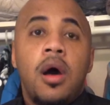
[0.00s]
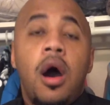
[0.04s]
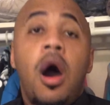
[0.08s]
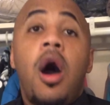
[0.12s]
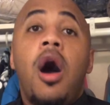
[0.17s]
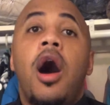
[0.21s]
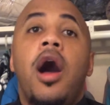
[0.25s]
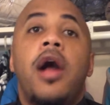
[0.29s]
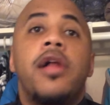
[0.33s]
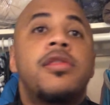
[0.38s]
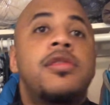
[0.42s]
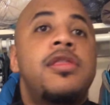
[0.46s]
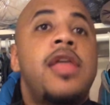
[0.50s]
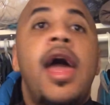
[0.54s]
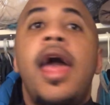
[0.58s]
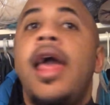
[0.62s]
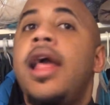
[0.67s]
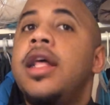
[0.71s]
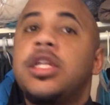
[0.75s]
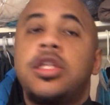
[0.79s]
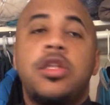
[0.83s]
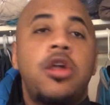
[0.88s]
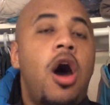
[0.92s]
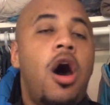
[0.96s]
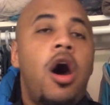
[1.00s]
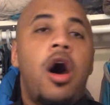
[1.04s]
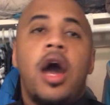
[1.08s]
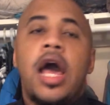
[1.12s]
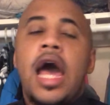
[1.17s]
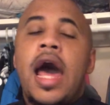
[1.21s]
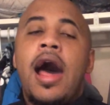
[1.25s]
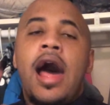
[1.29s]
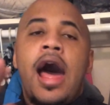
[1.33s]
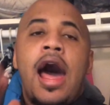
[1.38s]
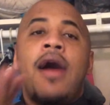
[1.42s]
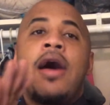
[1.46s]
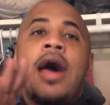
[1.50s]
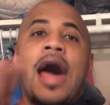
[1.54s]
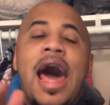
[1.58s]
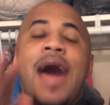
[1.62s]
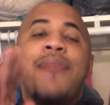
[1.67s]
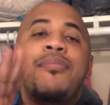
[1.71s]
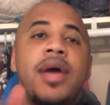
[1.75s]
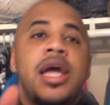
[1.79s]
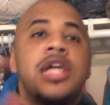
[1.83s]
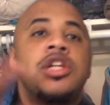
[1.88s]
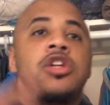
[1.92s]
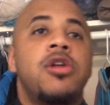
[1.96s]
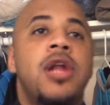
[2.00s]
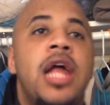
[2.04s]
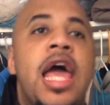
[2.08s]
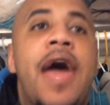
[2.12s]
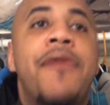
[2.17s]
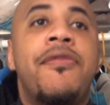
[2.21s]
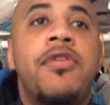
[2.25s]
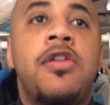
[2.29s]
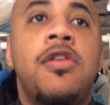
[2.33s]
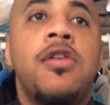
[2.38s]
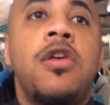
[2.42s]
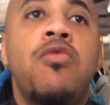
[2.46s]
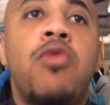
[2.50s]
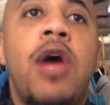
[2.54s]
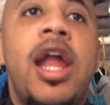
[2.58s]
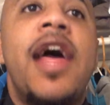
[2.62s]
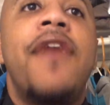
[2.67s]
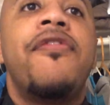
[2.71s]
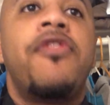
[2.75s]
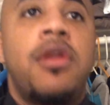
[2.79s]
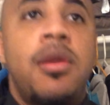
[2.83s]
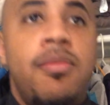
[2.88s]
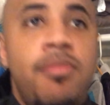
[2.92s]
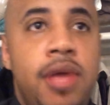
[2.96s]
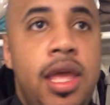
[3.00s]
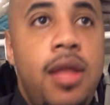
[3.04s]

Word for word: Oh, thanks, dog. I, I I'll make sure to have it to you right after the